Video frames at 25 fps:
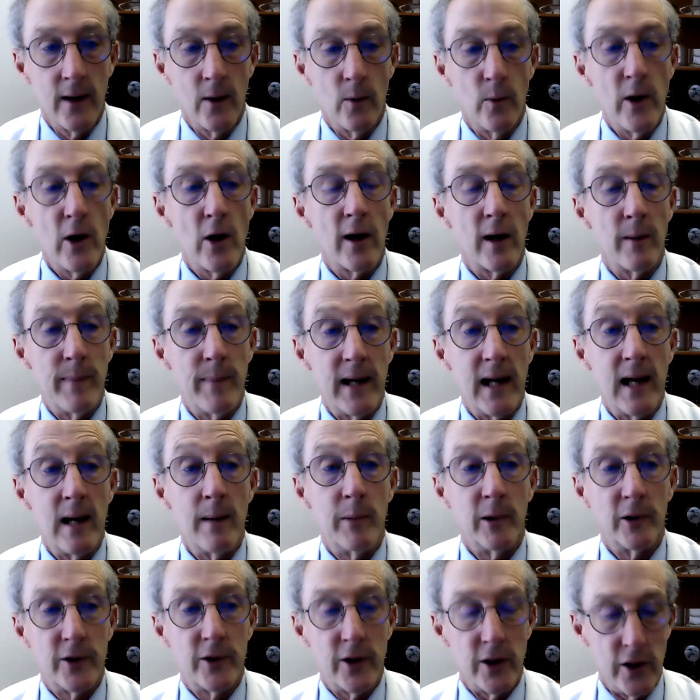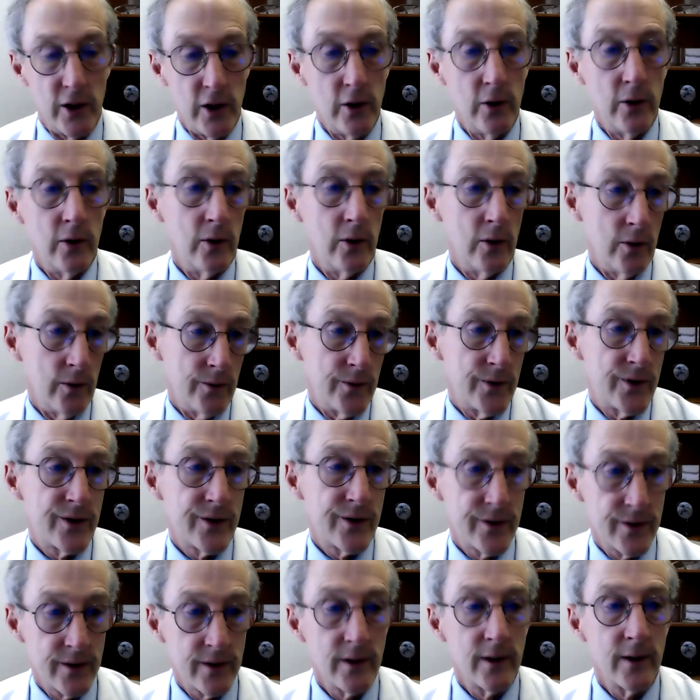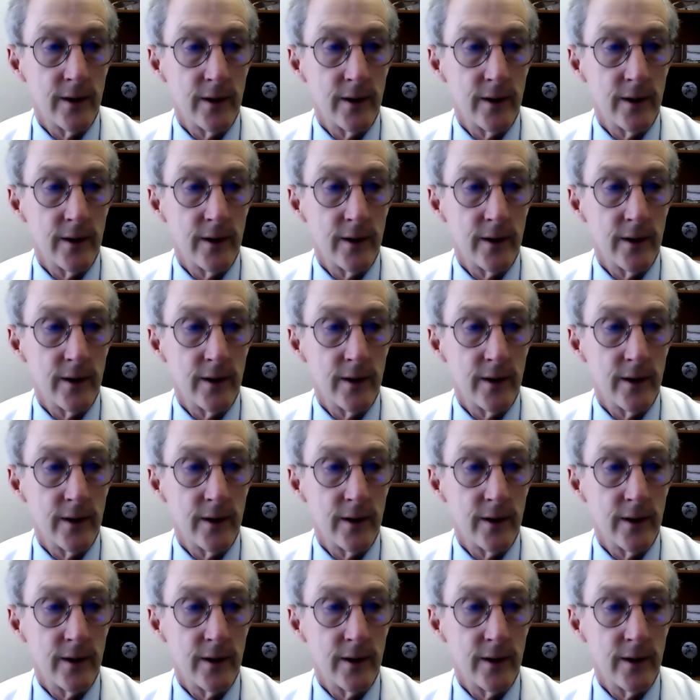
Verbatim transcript: we ought to be able to use